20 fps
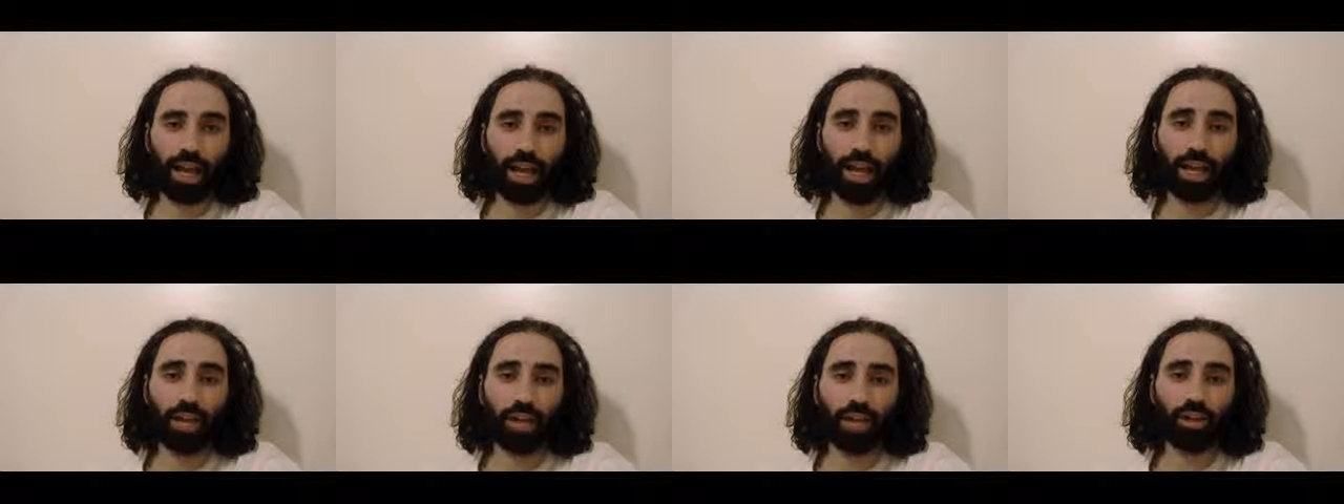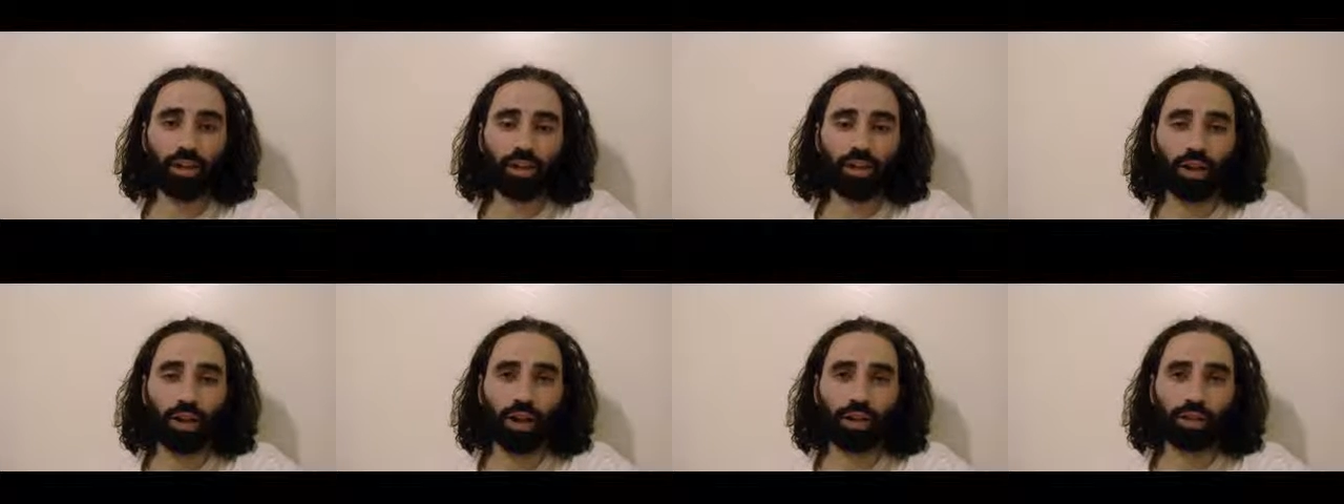And
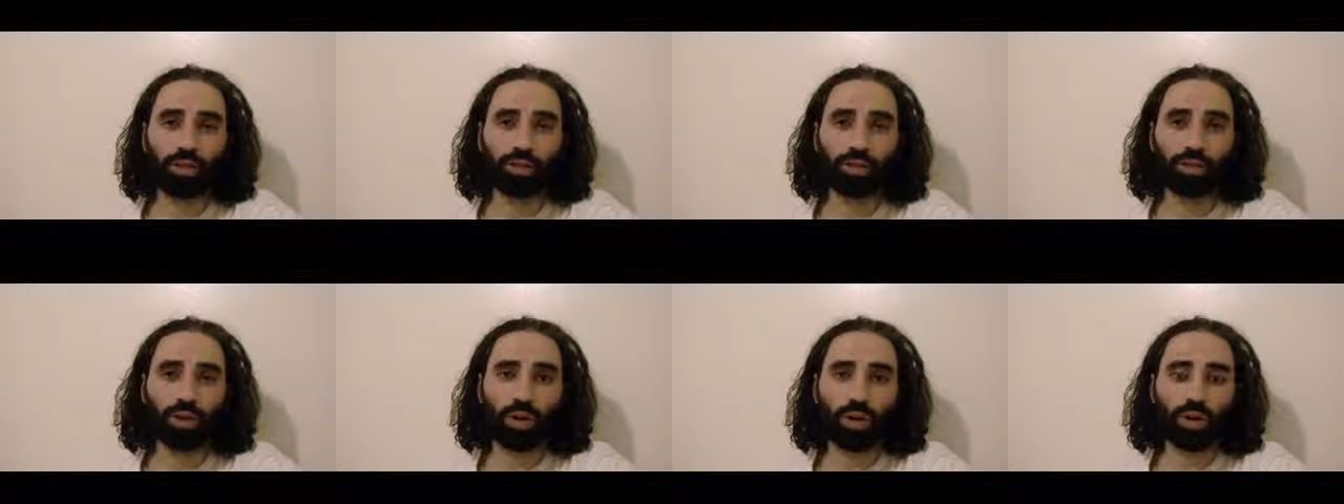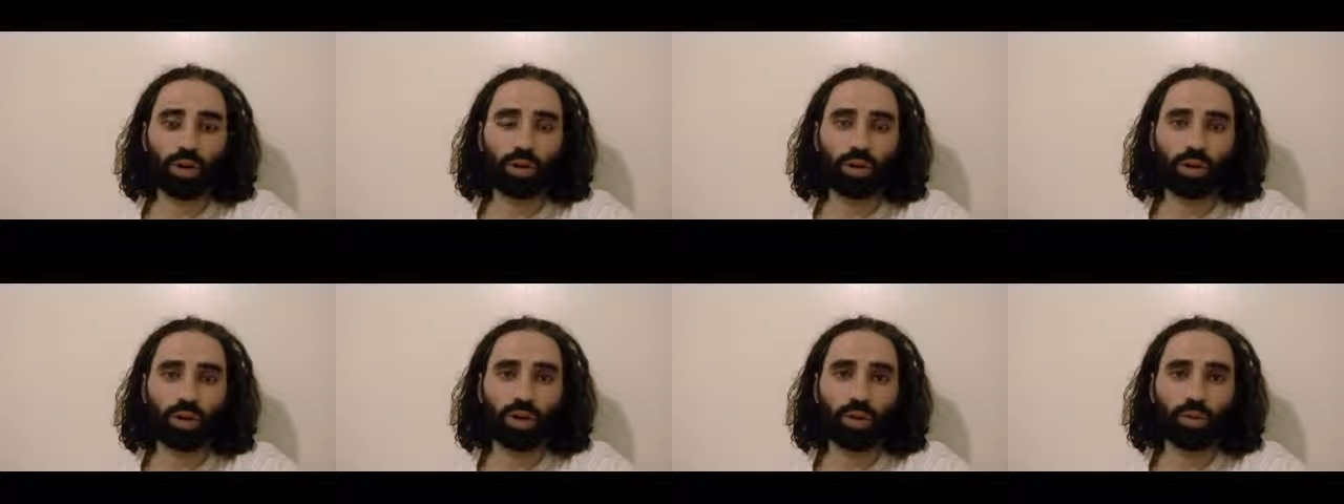Allah is
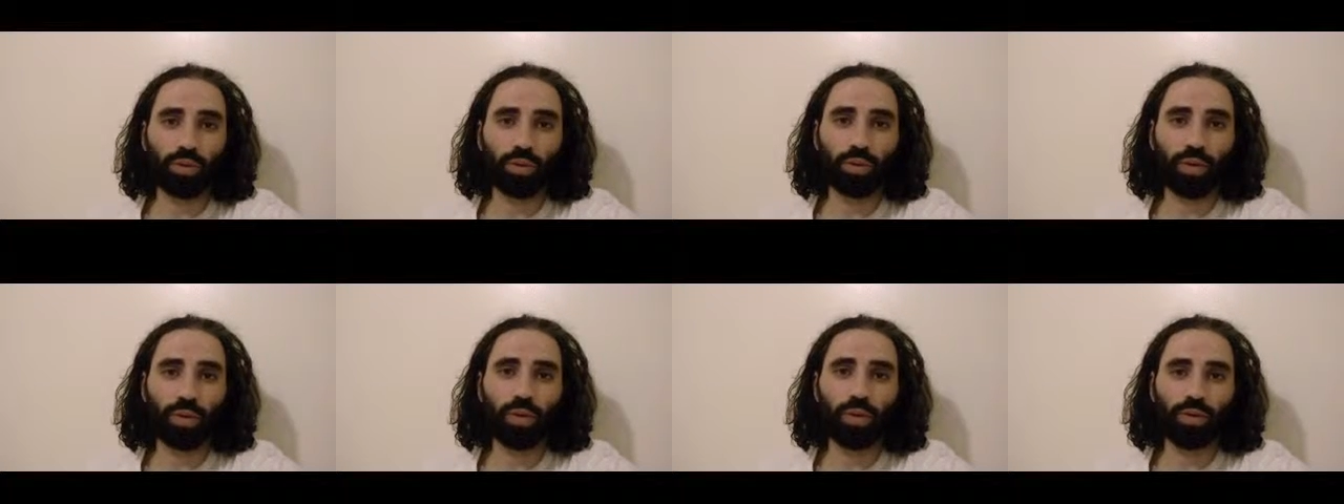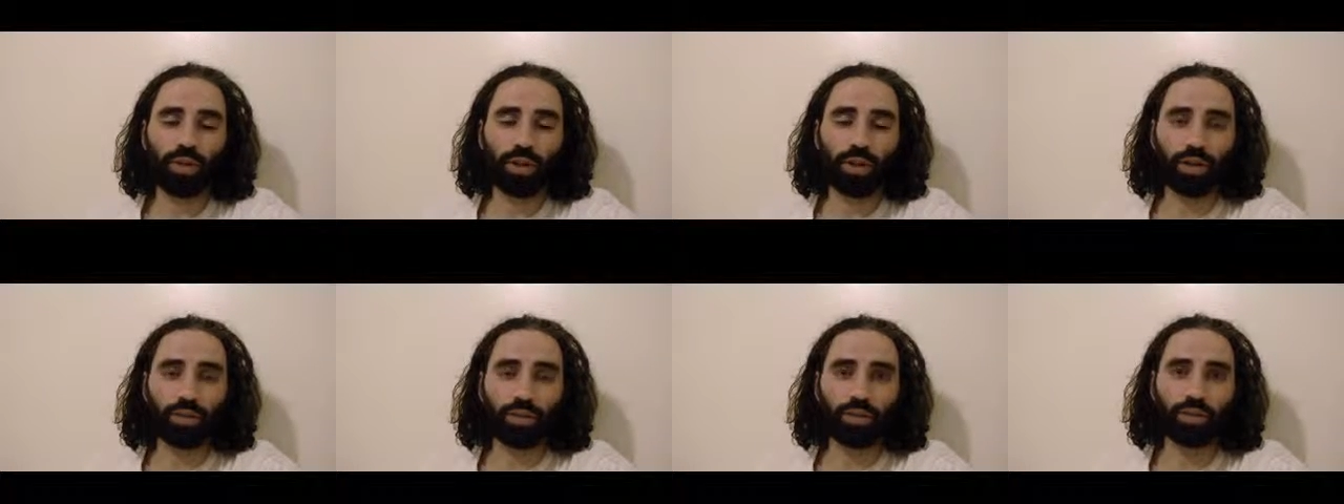well acquainted with all
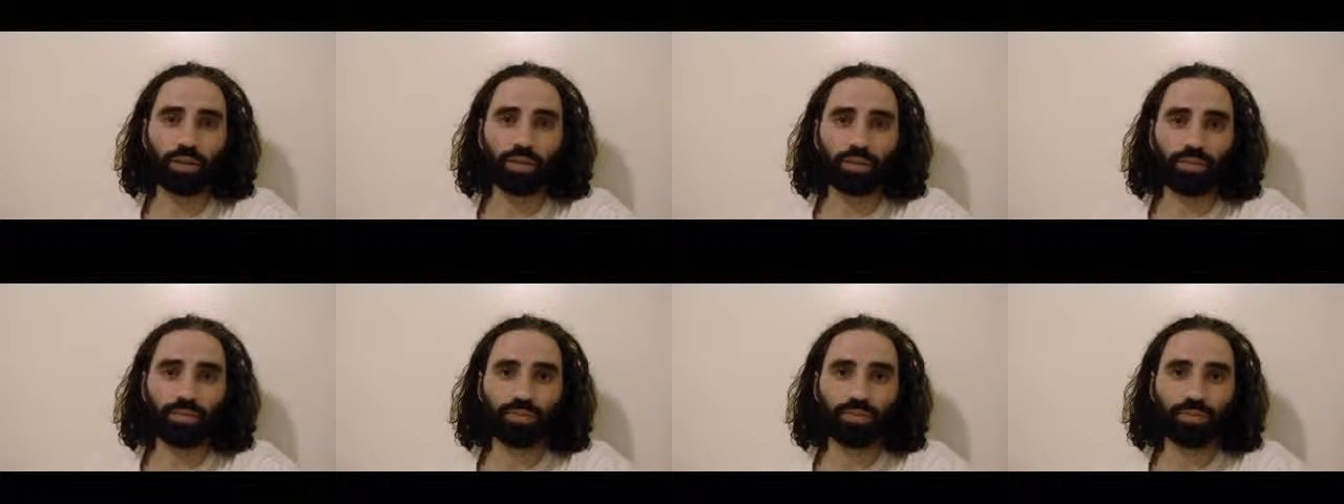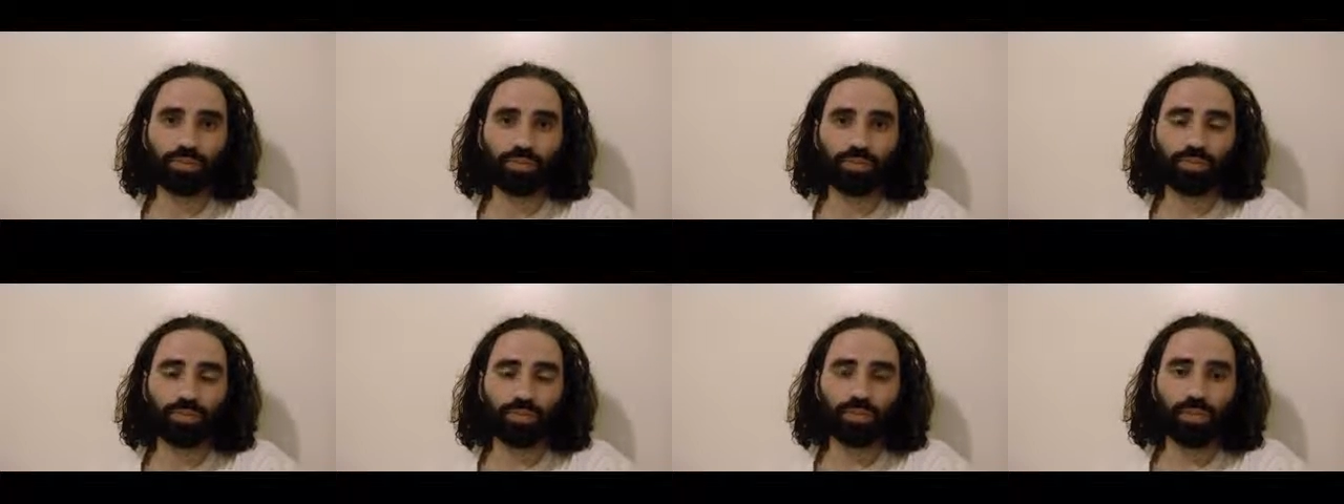things
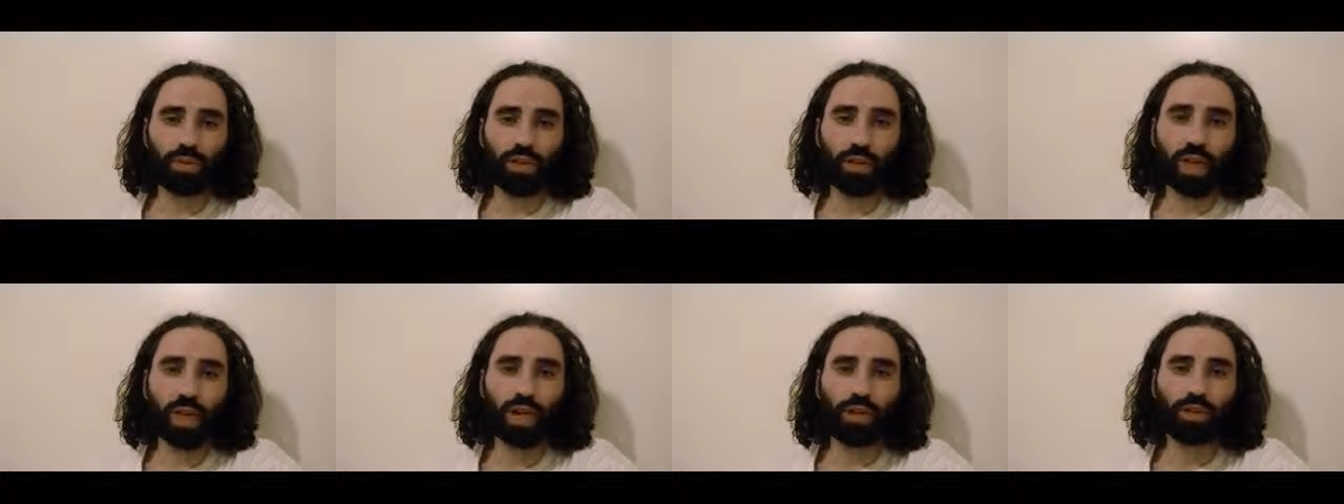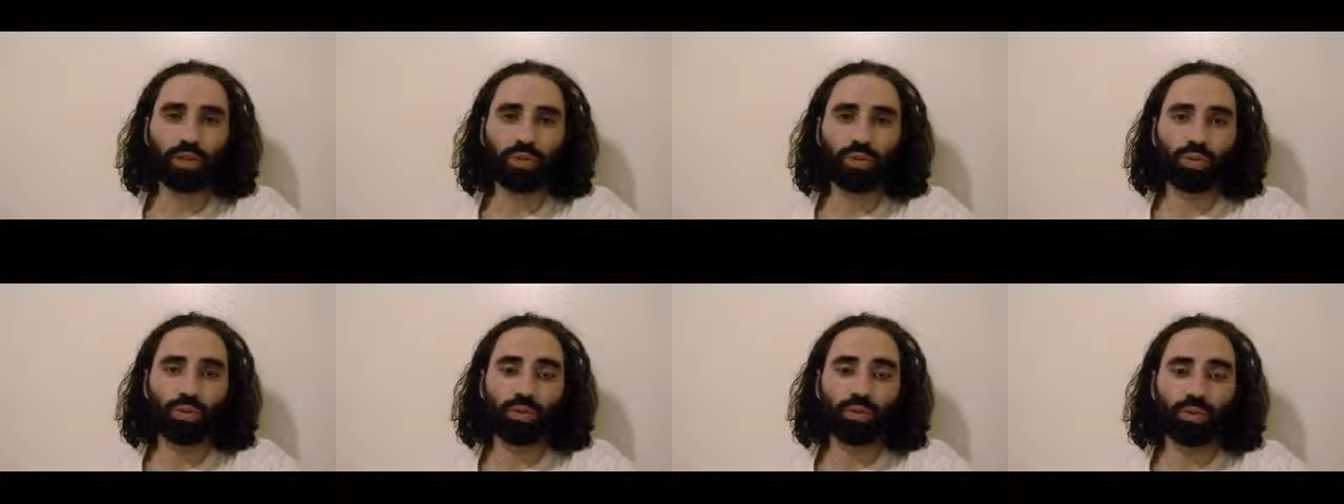and
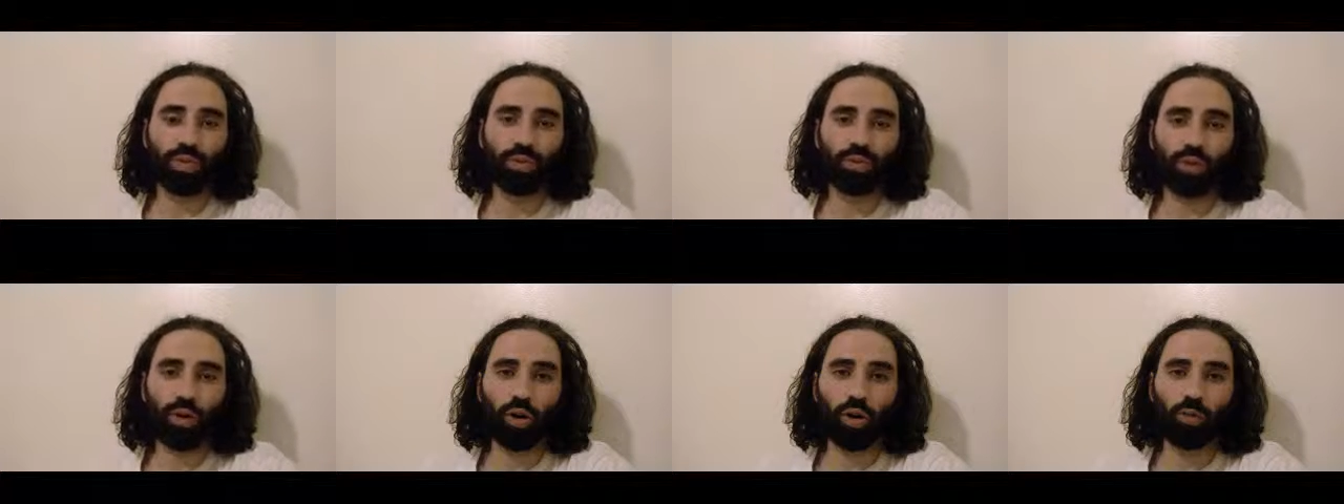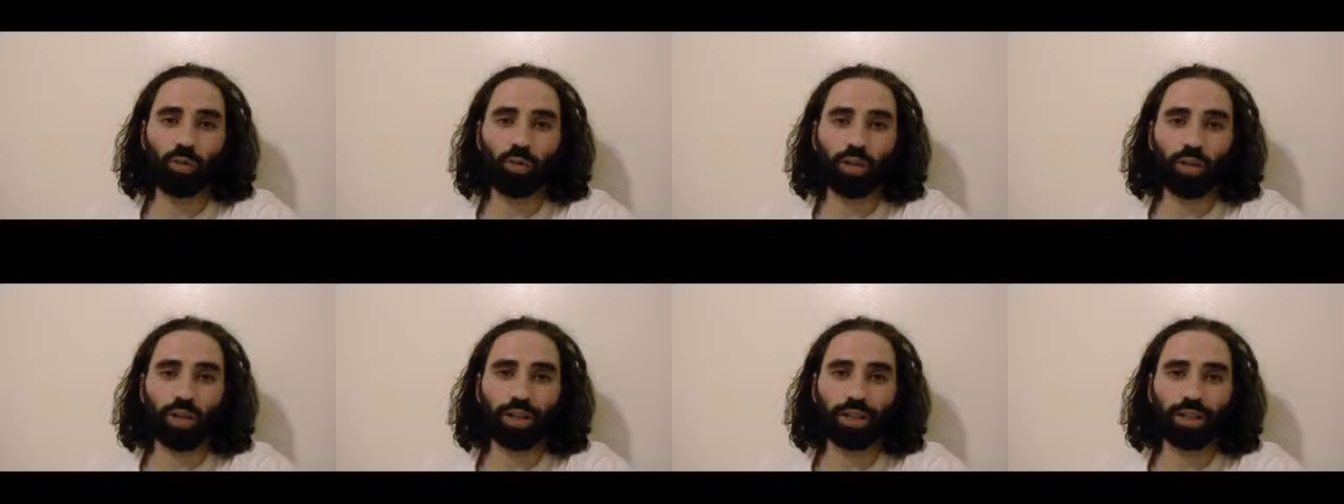is worthy of
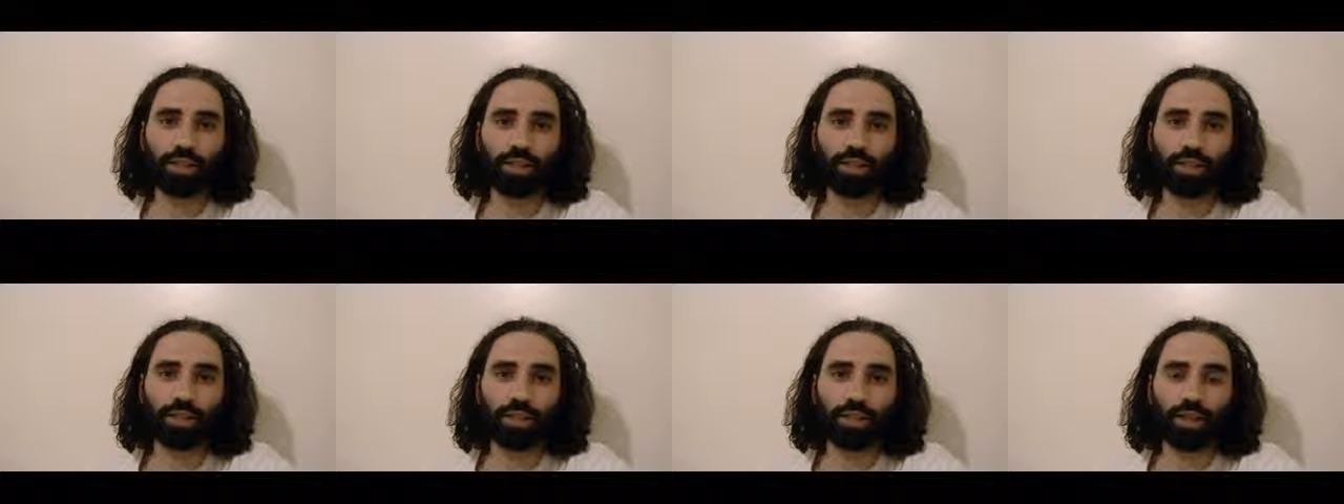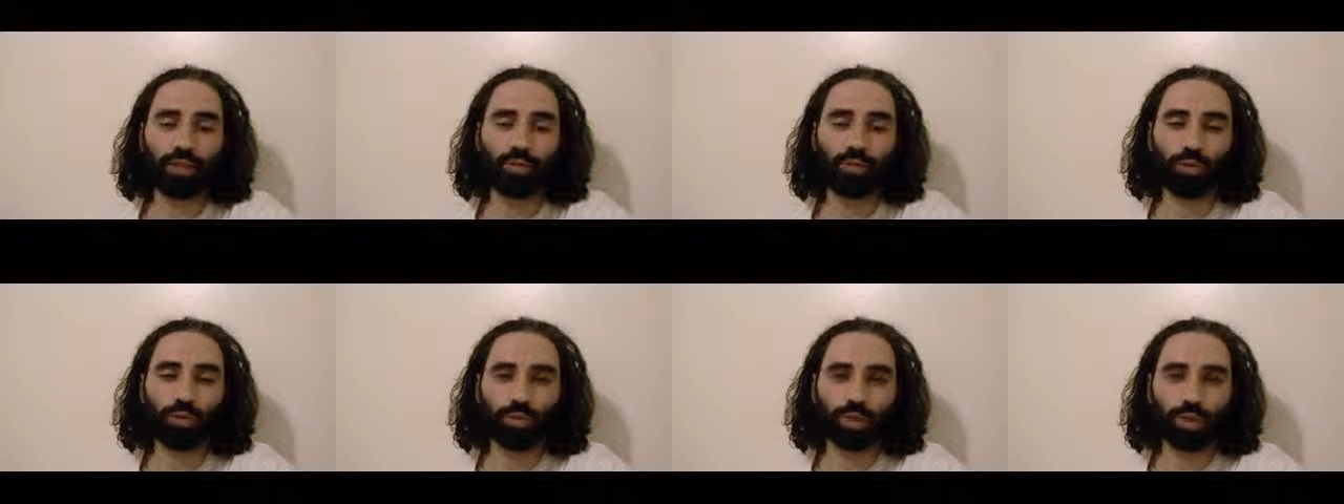all praise
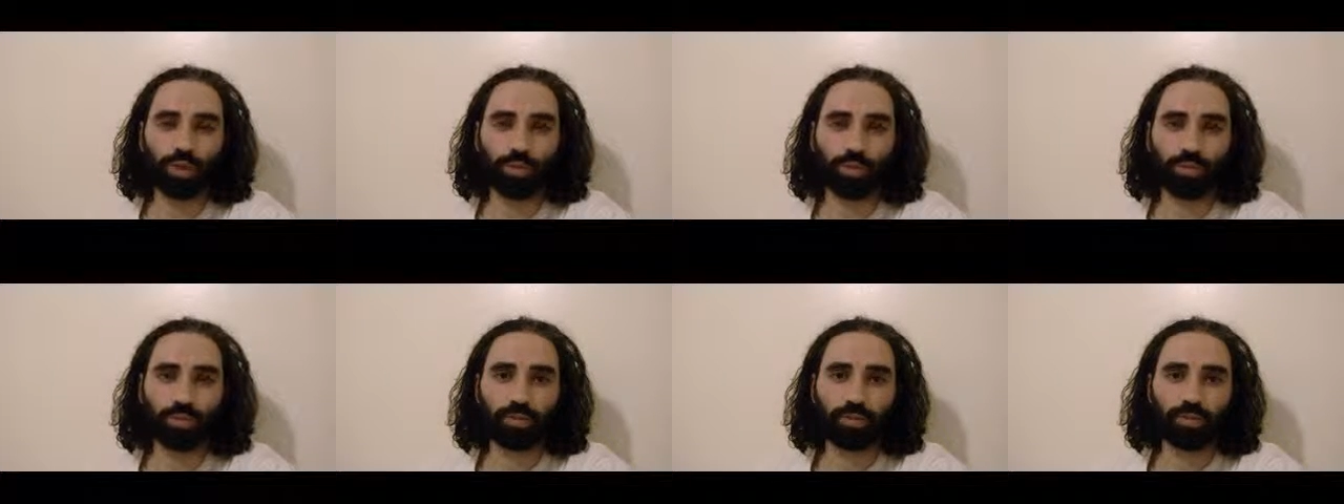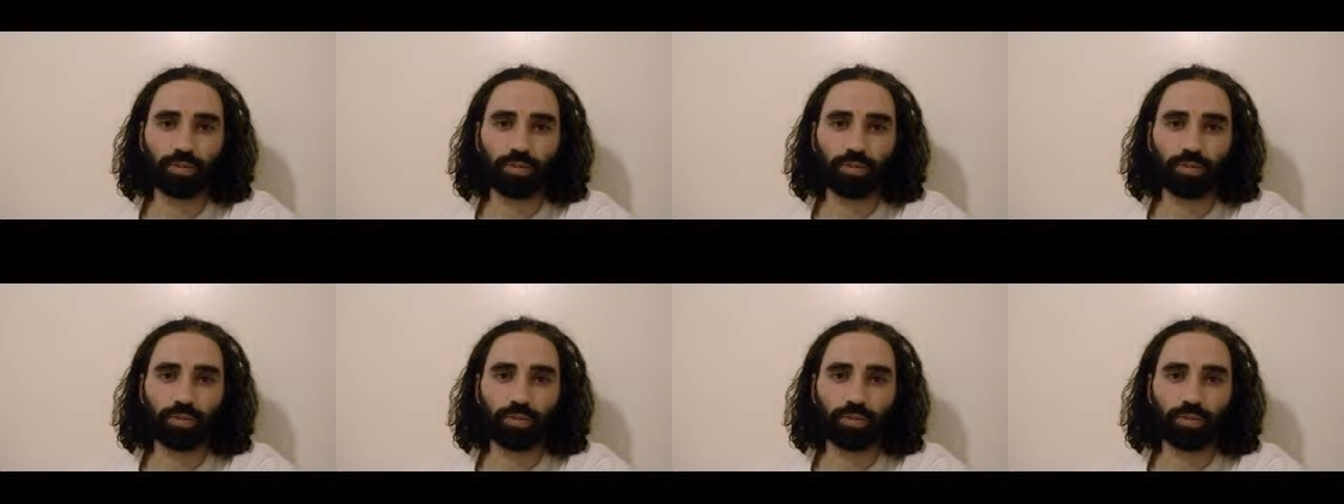and worship.